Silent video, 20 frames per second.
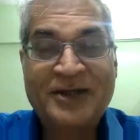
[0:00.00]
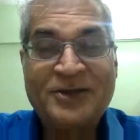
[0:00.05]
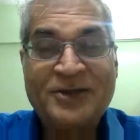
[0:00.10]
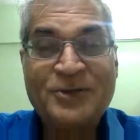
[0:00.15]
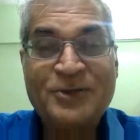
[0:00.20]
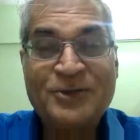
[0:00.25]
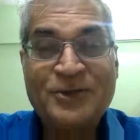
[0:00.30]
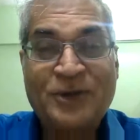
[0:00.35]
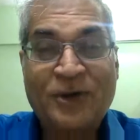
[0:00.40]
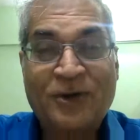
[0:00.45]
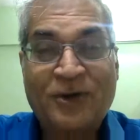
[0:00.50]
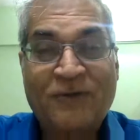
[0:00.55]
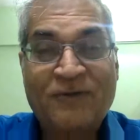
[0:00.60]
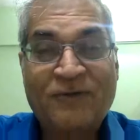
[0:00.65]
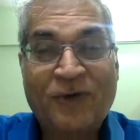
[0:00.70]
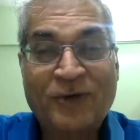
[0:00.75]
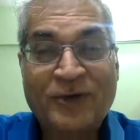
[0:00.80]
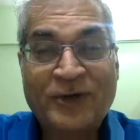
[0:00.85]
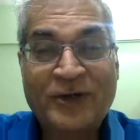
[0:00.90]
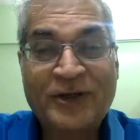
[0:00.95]
I use a lot
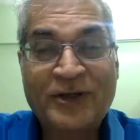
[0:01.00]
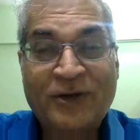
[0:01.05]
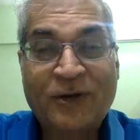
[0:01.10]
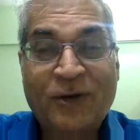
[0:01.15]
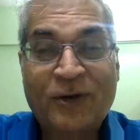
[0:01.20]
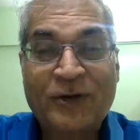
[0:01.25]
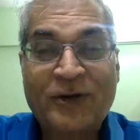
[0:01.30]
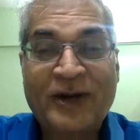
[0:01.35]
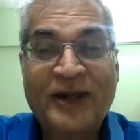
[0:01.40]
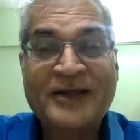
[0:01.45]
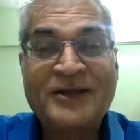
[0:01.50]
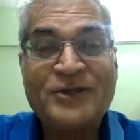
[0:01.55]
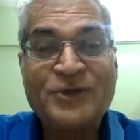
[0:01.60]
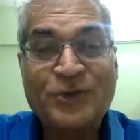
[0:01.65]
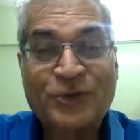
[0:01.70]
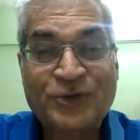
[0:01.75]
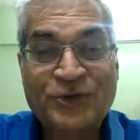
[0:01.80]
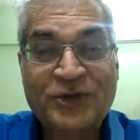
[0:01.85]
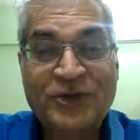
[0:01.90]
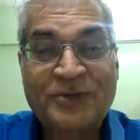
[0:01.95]
of online
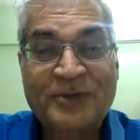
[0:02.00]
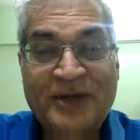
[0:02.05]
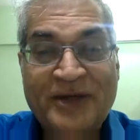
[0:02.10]
social